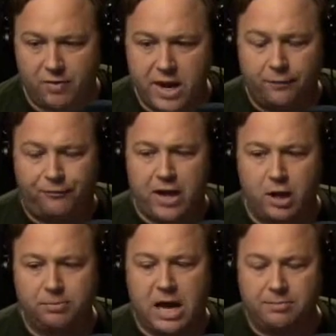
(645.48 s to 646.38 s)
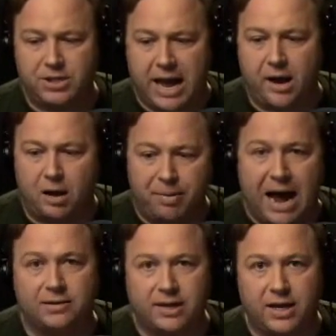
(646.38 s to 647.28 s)
then a film comes out
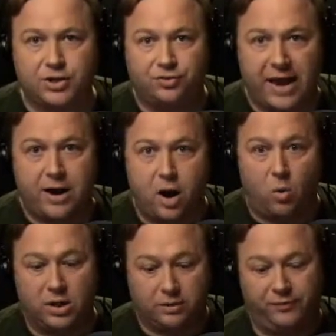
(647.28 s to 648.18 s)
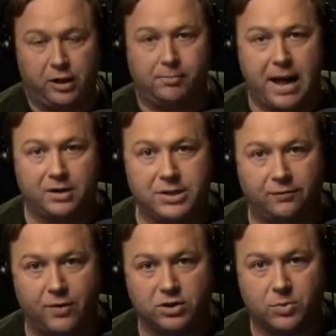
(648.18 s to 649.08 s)
about this. They don't want the film out.
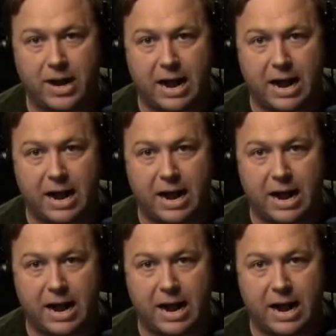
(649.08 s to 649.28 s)
Tell folks what